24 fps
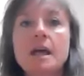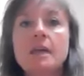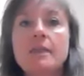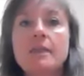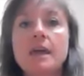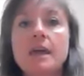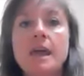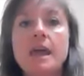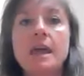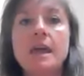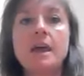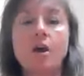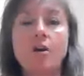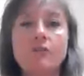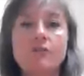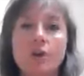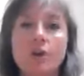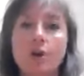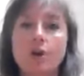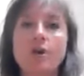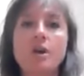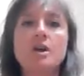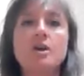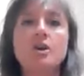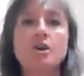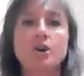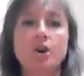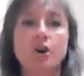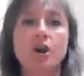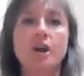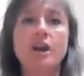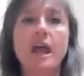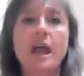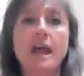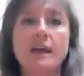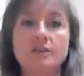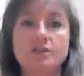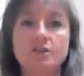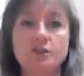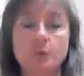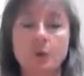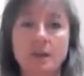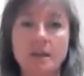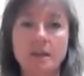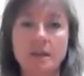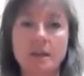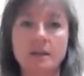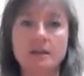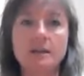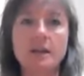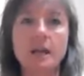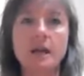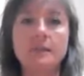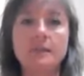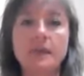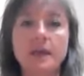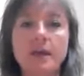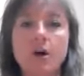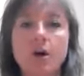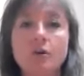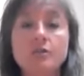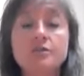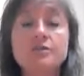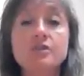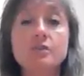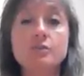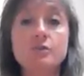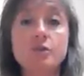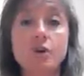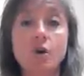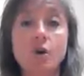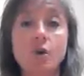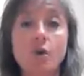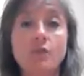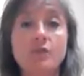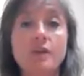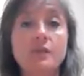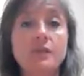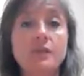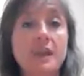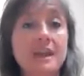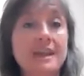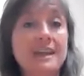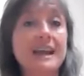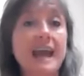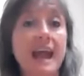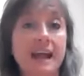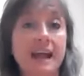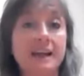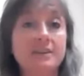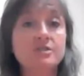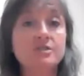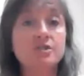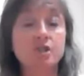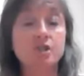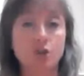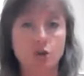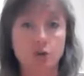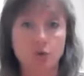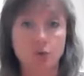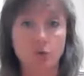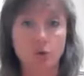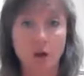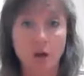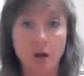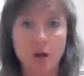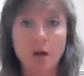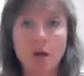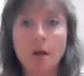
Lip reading: They are very good at doing it, and they also know that they can ask you